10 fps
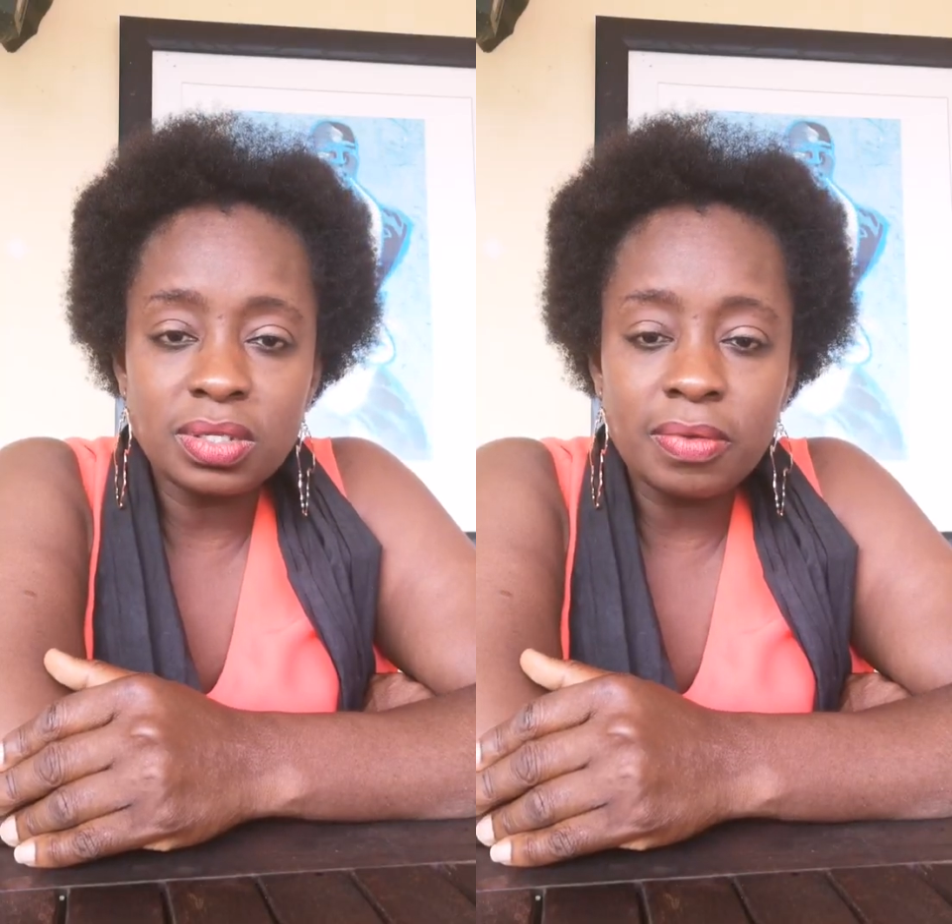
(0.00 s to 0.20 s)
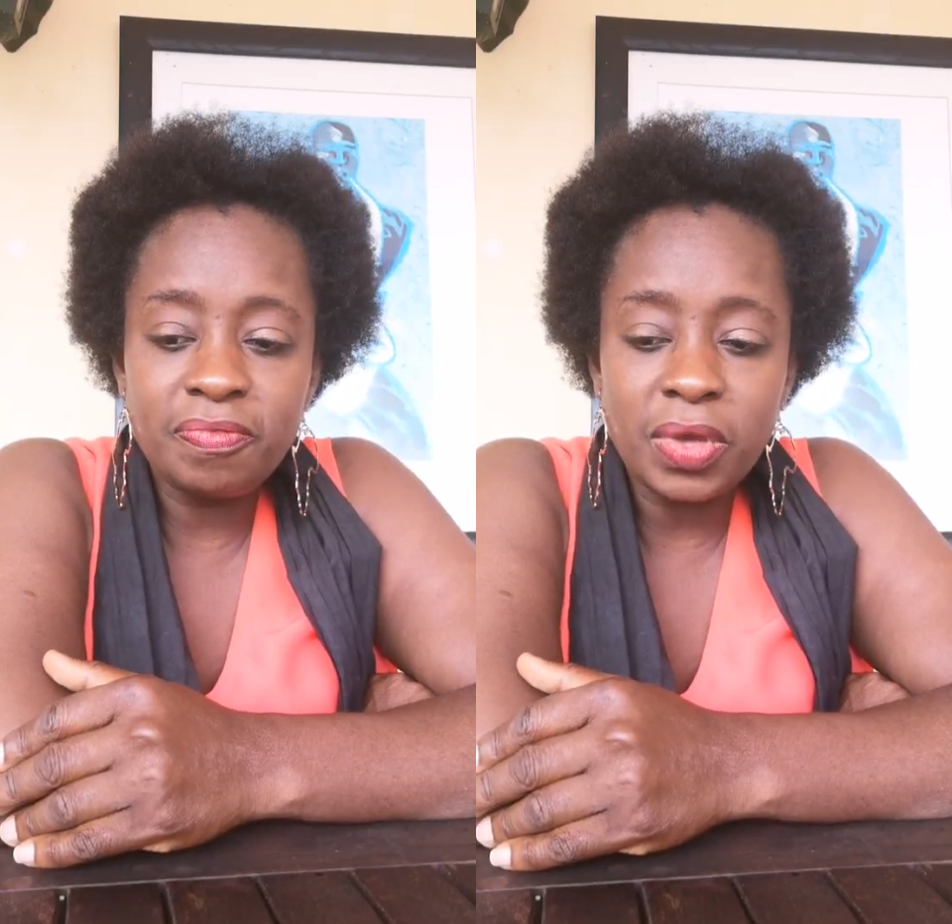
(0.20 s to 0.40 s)

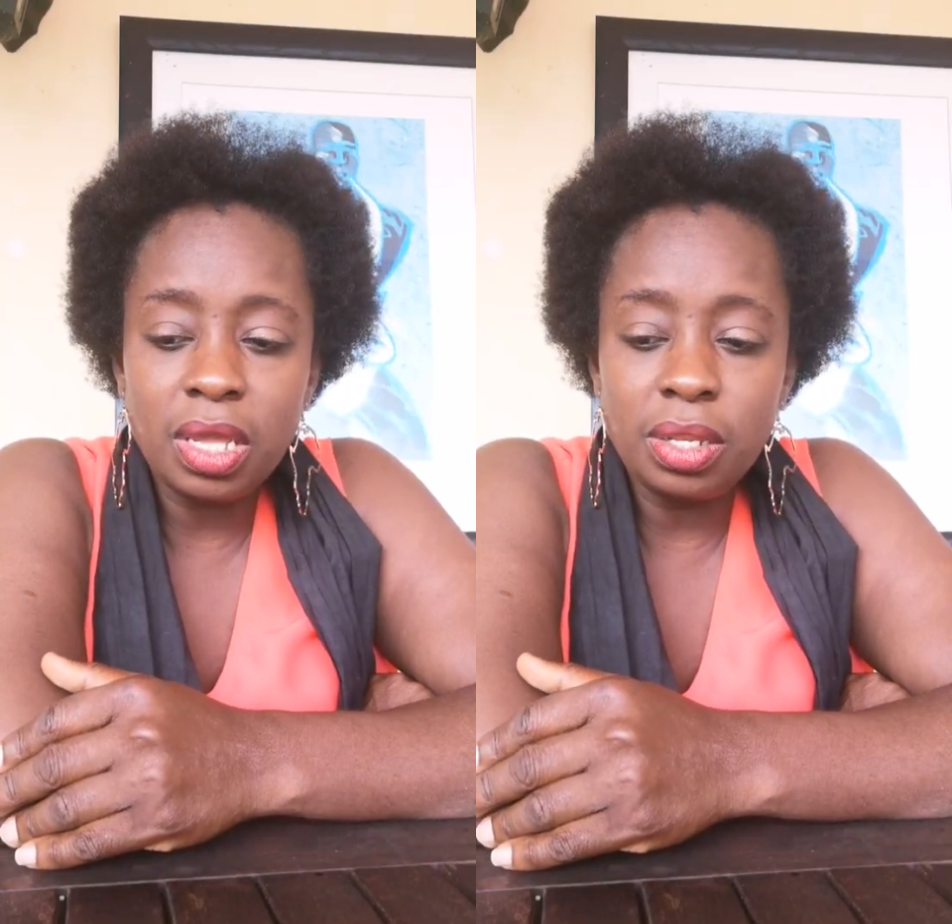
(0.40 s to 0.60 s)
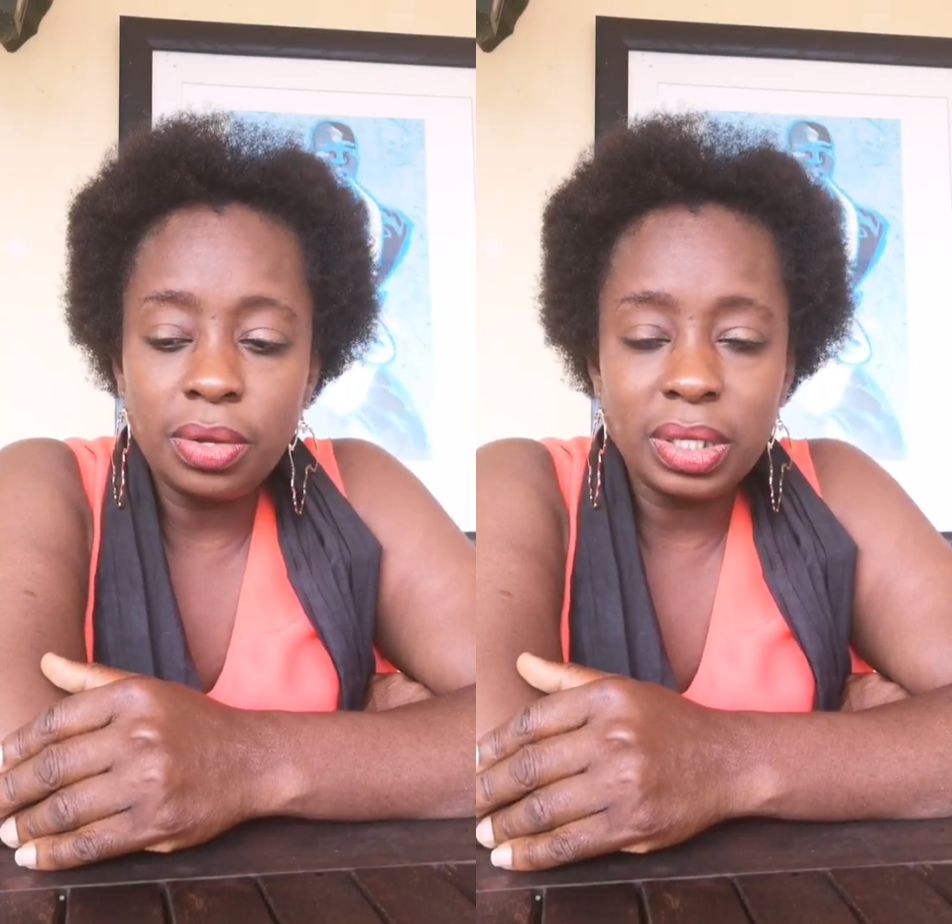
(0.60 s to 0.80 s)
a
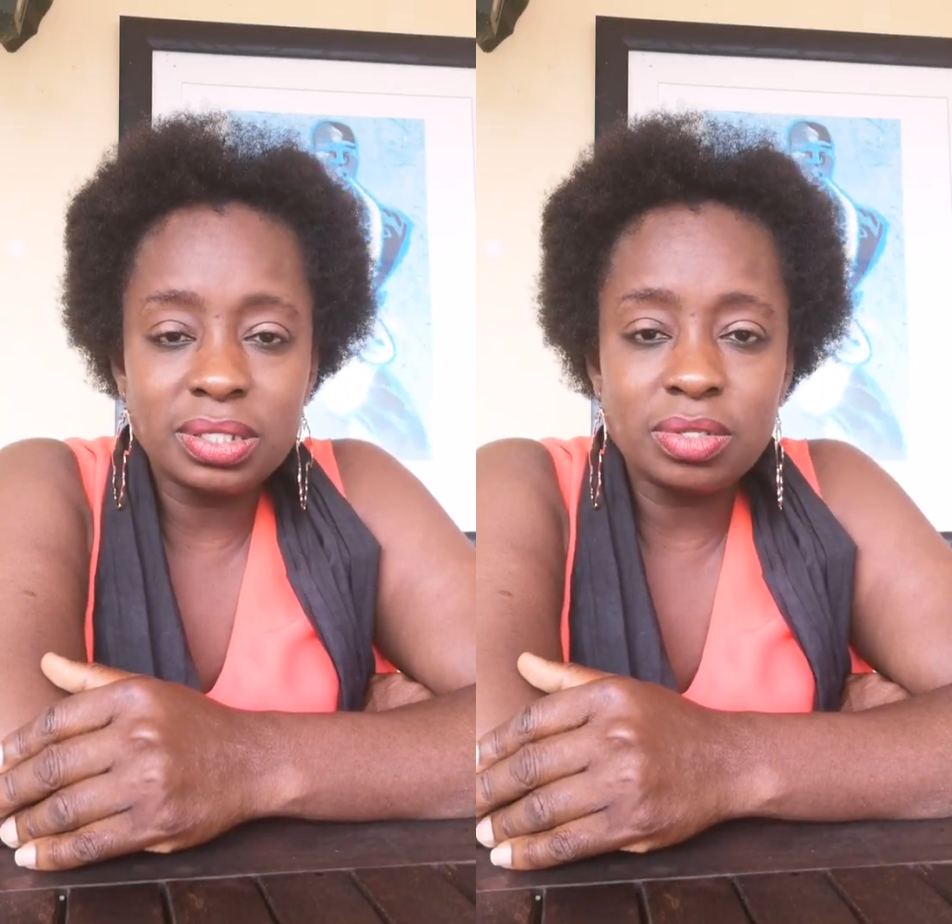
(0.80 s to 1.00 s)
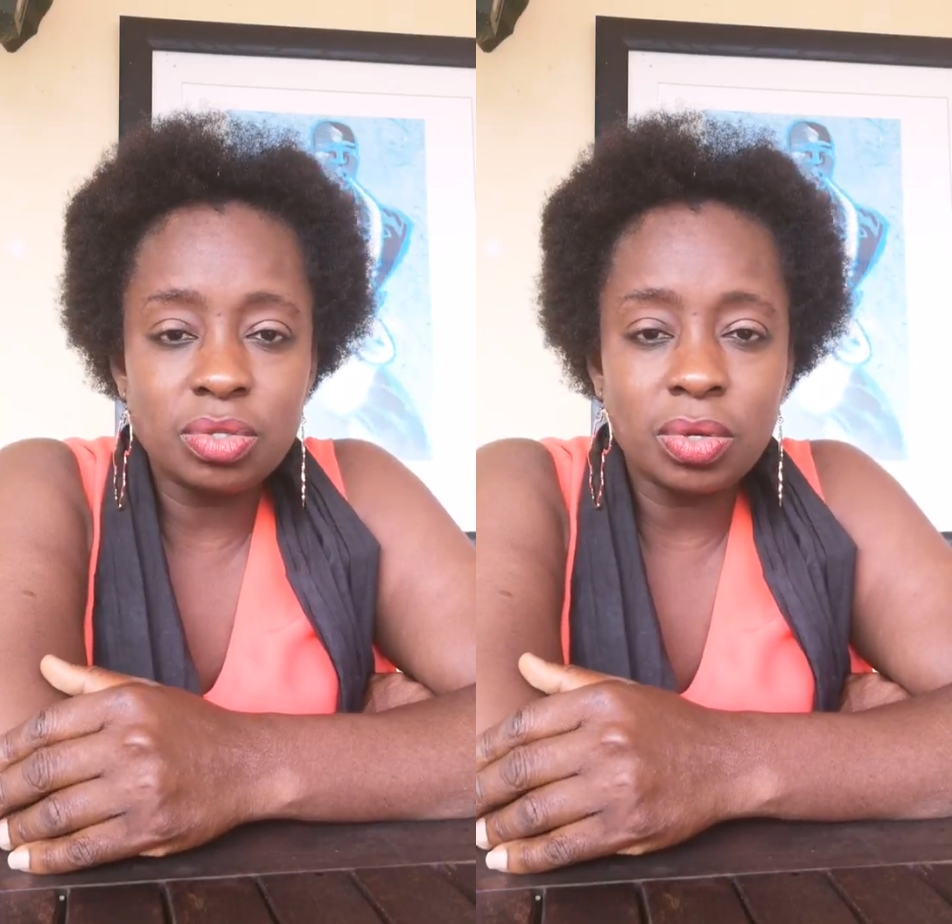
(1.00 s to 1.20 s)
failure
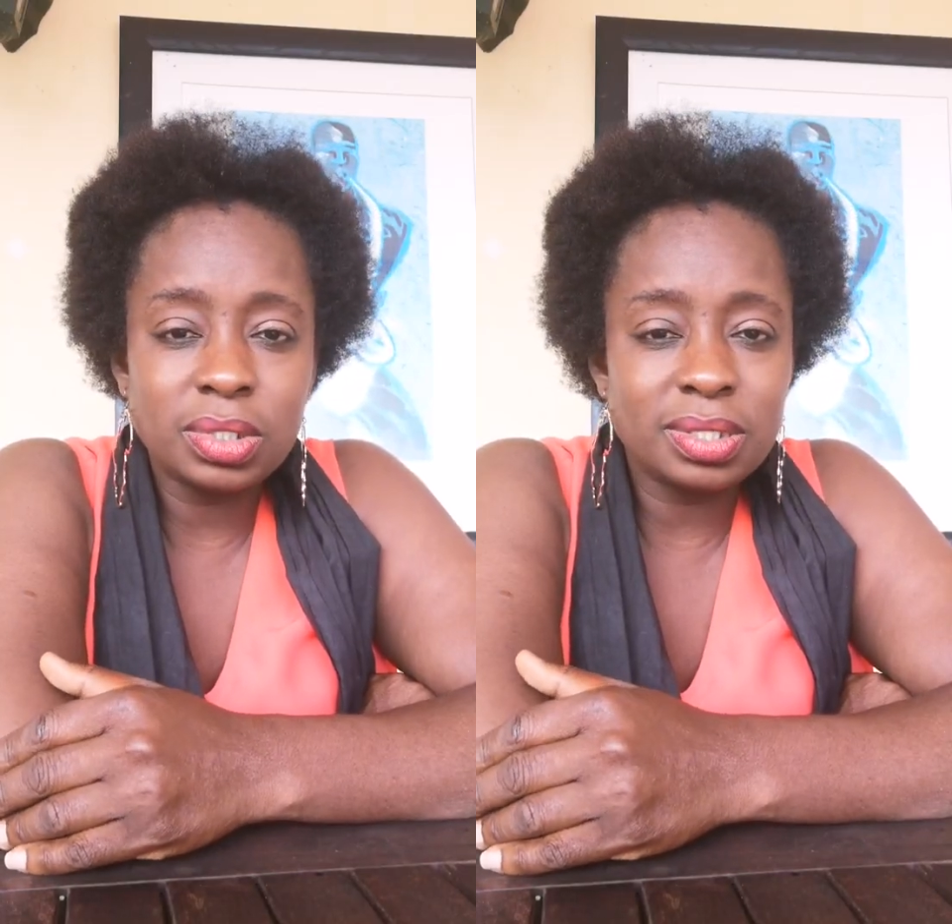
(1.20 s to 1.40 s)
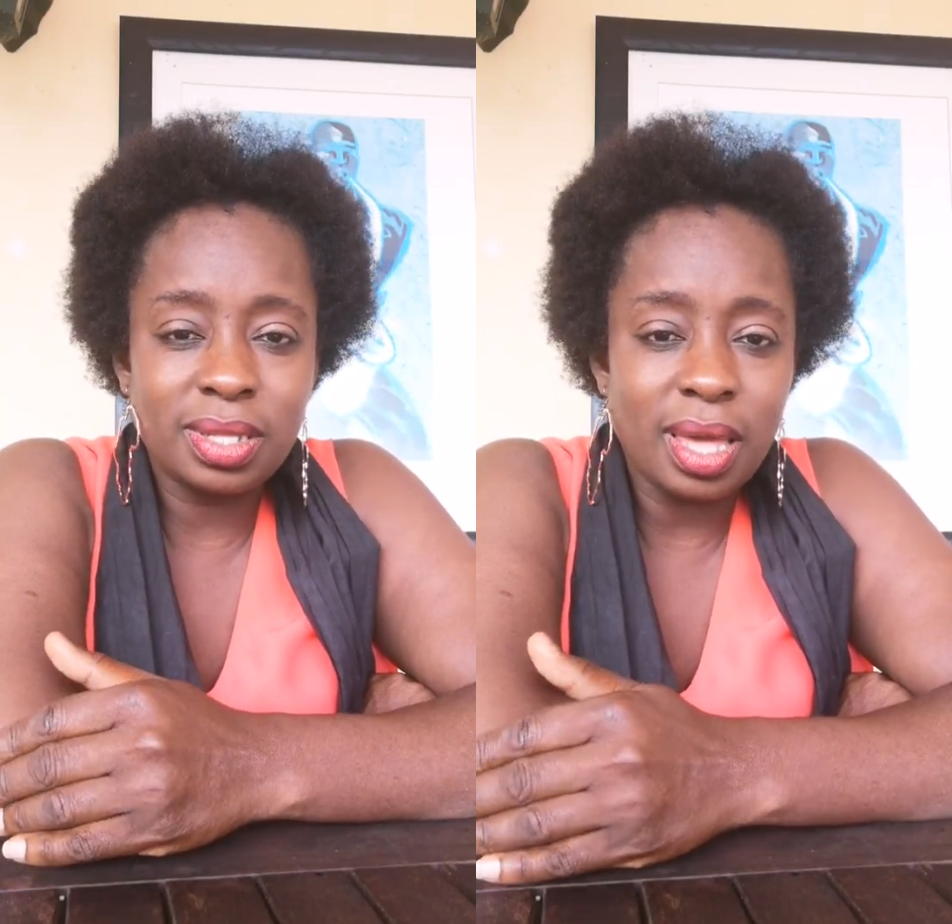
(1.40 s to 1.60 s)
is
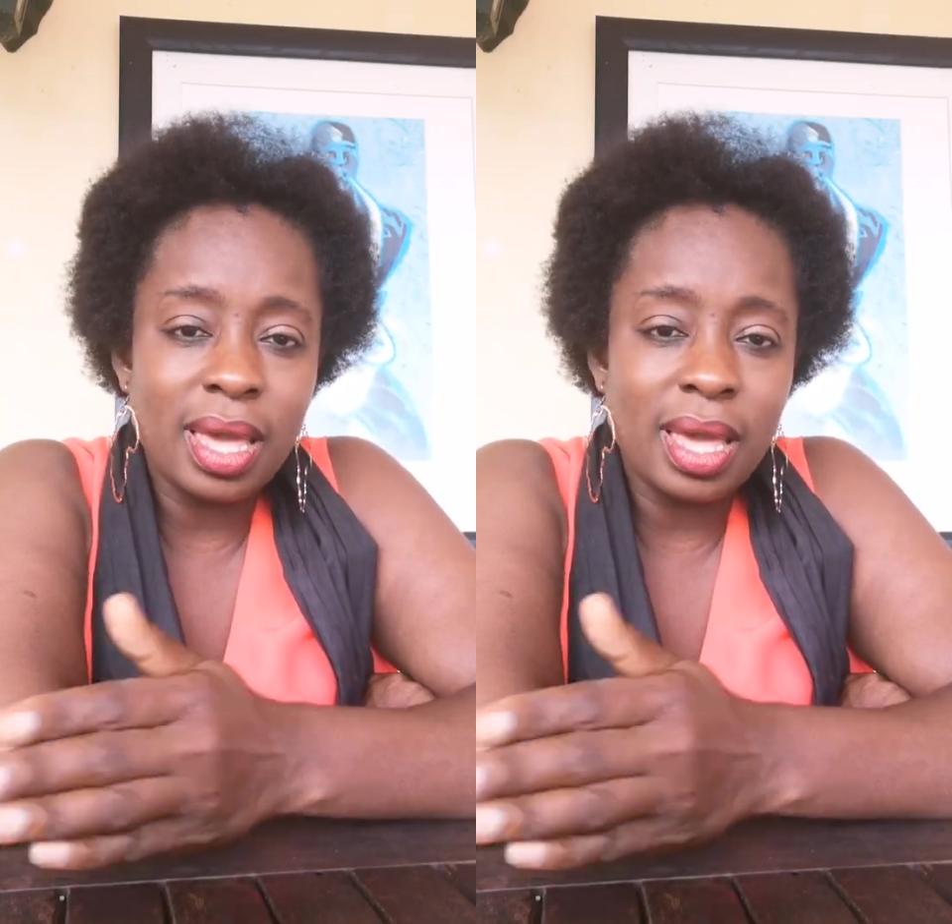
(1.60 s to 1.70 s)
not the